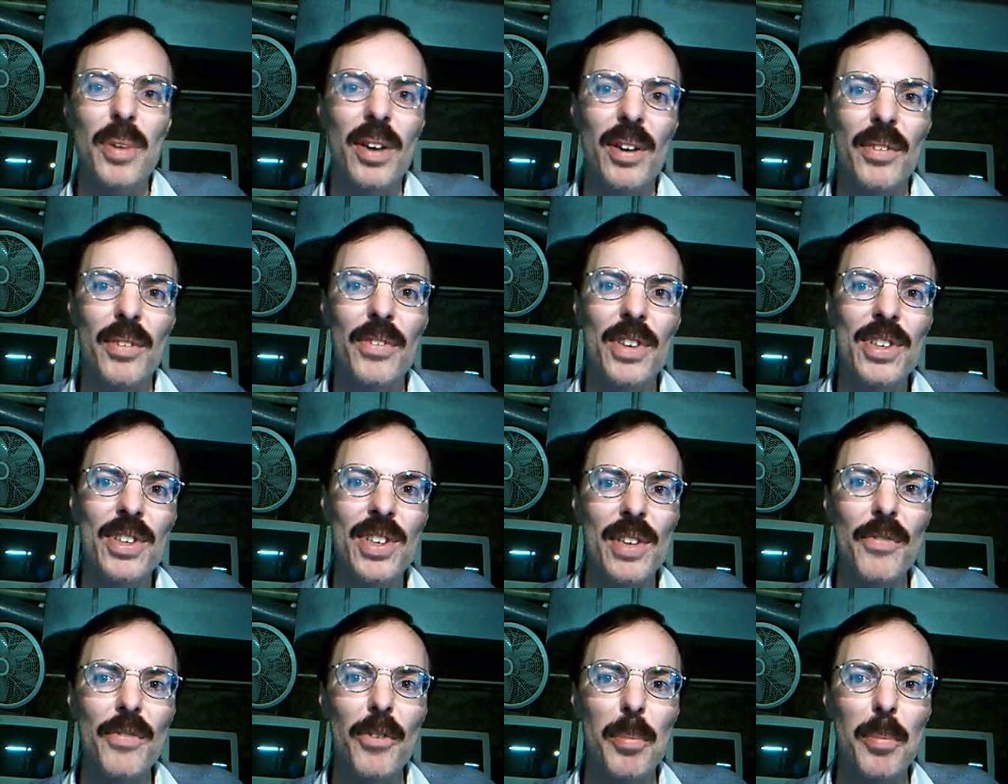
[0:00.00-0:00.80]
of
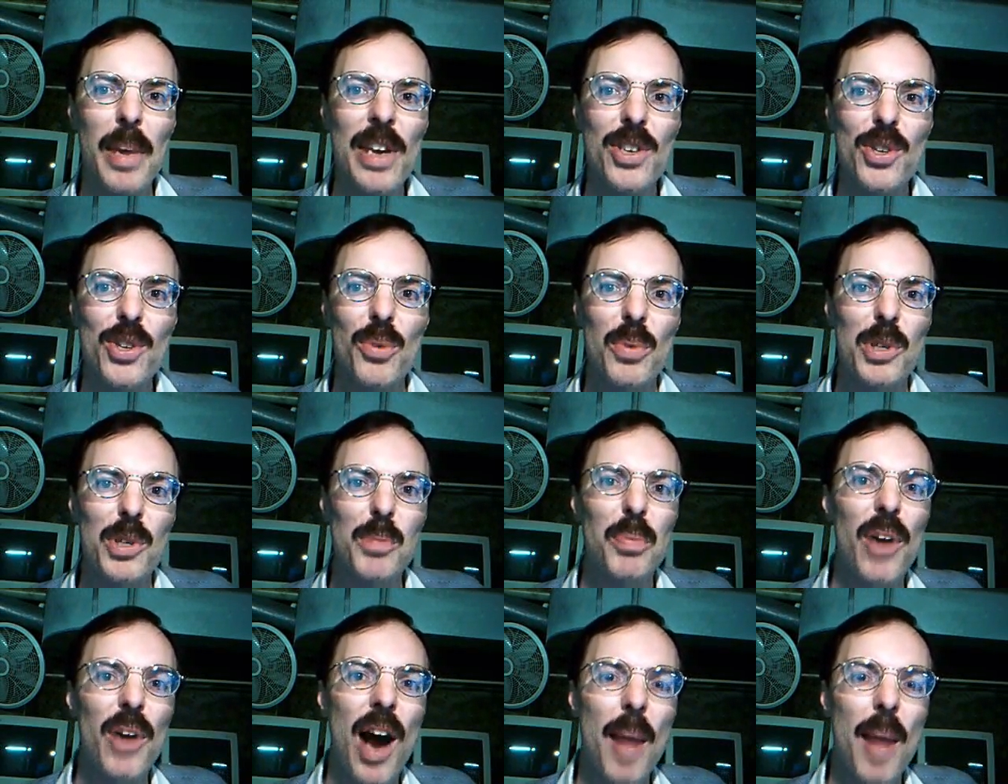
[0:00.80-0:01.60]
this information was
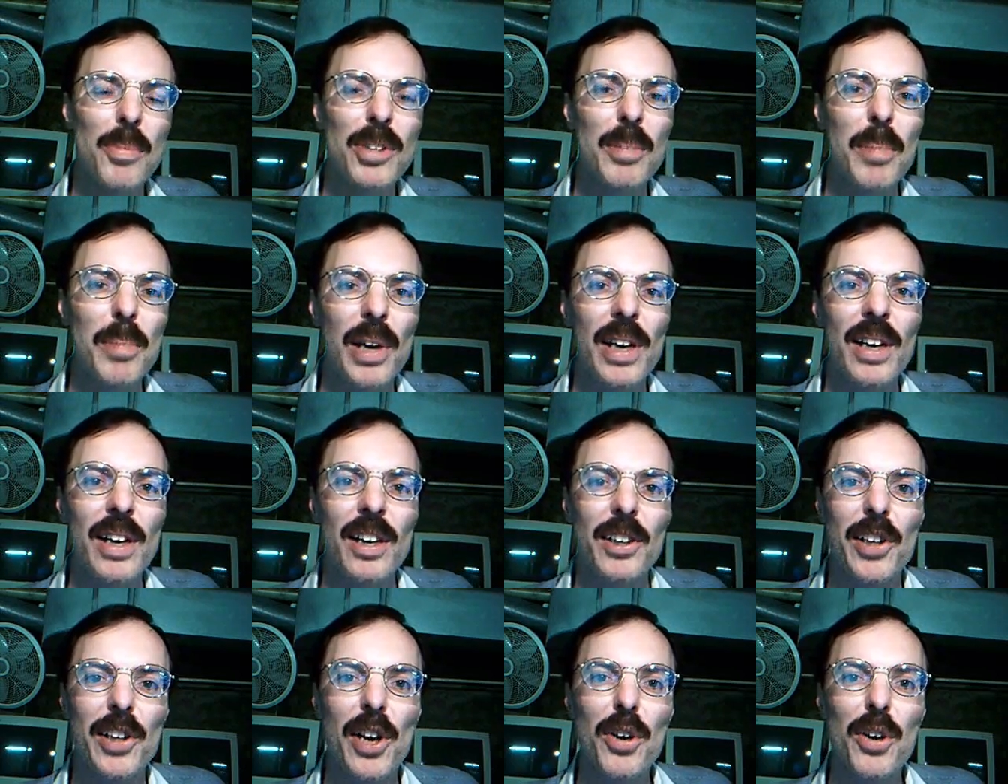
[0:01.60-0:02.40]
prompted by
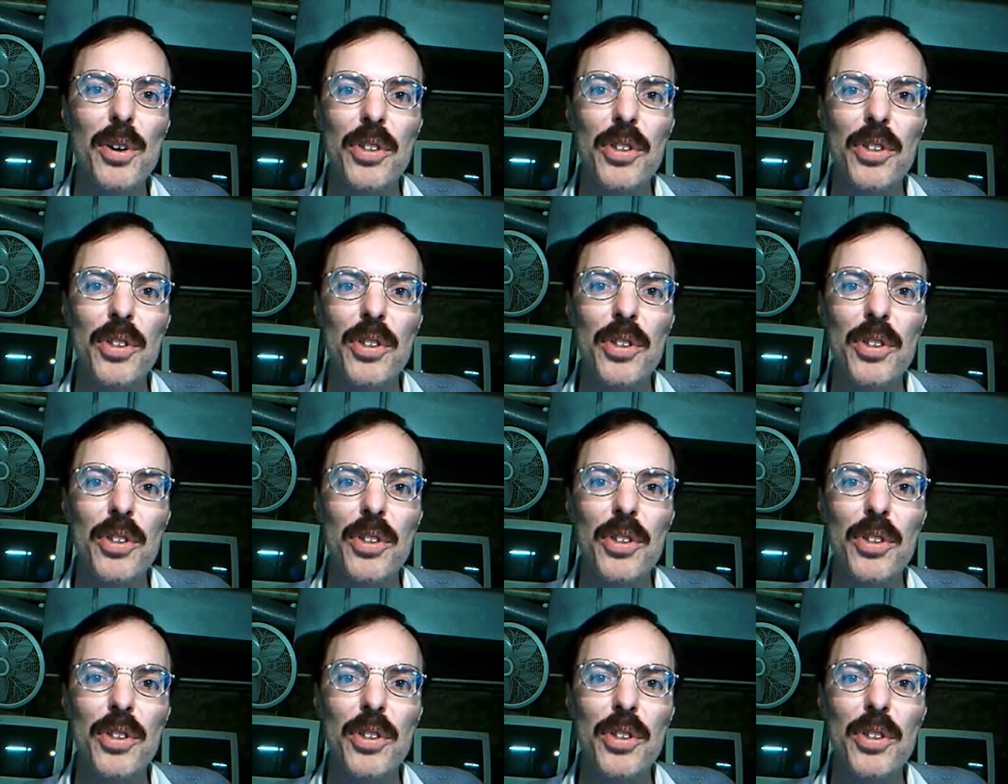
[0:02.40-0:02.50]
a young